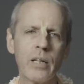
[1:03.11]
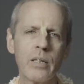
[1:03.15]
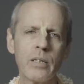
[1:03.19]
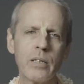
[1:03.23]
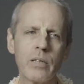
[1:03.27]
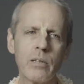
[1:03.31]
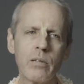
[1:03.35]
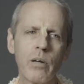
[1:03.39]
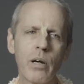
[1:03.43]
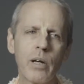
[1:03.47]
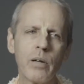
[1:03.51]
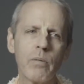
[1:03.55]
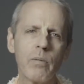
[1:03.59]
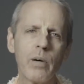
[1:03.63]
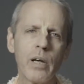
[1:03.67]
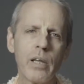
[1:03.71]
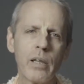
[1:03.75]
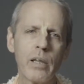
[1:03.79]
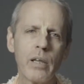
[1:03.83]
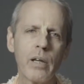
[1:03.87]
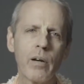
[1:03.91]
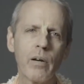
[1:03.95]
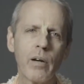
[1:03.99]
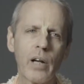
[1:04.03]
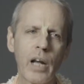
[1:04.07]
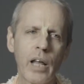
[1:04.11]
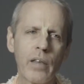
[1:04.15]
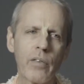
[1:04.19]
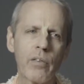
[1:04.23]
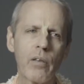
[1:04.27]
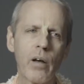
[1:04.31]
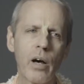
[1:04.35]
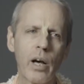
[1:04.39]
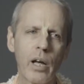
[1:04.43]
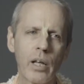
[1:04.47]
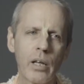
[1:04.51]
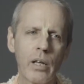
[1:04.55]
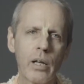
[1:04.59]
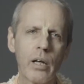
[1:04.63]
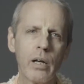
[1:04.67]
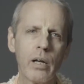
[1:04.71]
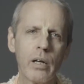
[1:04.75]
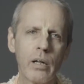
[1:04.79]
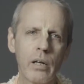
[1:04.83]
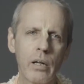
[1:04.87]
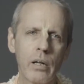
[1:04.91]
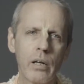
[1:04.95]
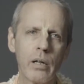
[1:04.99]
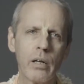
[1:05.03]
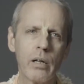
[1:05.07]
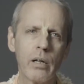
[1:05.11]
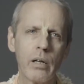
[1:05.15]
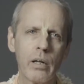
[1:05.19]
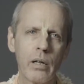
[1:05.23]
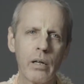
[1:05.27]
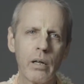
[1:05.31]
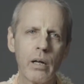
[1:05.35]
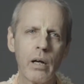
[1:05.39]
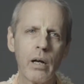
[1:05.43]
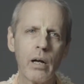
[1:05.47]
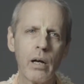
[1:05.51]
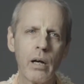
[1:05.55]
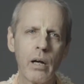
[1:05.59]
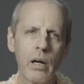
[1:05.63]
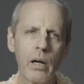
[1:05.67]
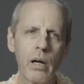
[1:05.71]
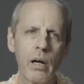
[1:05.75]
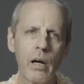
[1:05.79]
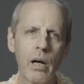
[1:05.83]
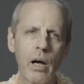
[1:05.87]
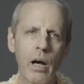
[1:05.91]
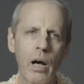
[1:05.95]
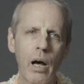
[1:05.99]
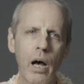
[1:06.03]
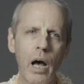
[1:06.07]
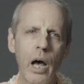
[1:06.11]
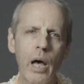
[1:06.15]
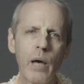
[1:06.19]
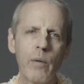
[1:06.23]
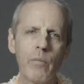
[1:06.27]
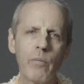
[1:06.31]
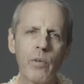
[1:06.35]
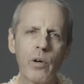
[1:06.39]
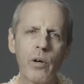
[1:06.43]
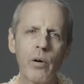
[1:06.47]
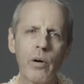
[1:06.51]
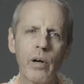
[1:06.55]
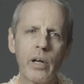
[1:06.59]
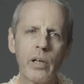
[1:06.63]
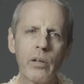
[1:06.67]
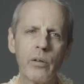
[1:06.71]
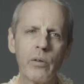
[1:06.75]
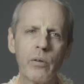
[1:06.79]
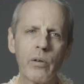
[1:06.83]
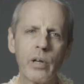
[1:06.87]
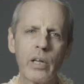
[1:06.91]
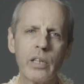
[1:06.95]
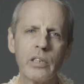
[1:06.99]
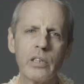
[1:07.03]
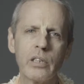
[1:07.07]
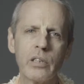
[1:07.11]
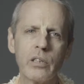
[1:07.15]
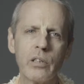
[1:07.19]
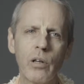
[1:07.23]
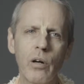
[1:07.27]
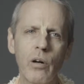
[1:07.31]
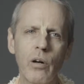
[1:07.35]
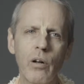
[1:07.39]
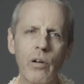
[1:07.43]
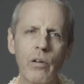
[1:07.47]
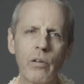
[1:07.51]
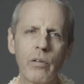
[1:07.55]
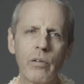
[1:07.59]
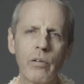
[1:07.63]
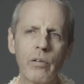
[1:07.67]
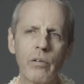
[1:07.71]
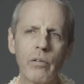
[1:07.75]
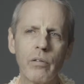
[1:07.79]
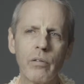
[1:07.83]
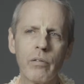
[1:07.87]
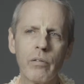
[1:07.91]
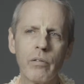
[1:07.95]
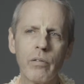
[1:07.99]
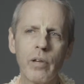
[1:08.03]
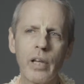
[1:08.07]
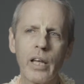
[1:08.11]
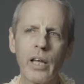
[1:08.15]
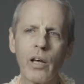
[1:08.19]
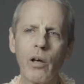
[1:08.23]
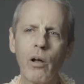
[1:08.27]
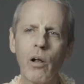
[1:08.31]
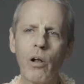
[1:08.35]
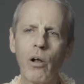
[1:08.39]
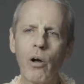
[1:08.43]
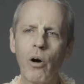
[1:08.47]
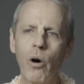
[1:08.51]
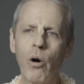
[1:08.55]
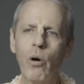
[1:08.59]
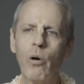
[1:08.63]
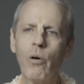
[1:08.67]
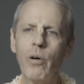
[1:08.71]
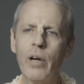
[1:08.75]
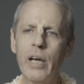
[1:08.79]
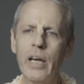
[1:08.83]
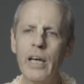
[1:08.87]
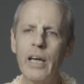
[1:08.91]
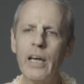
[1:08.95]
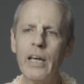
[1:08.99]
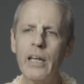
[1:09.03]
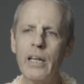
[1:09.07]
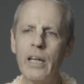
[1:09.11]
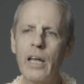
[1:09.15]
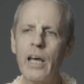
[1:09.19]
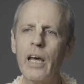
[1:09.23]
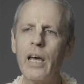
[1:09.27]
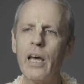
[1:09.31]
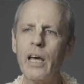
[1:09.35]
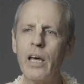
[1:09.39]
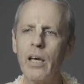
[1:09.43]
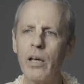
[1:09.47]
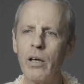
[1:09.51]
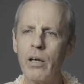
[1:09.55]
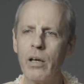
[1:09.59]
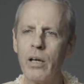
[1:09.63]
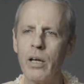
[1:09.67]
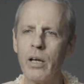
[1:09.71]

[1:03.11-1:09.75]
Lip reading: So I went there and I thought, I'm going to consult what they call OED,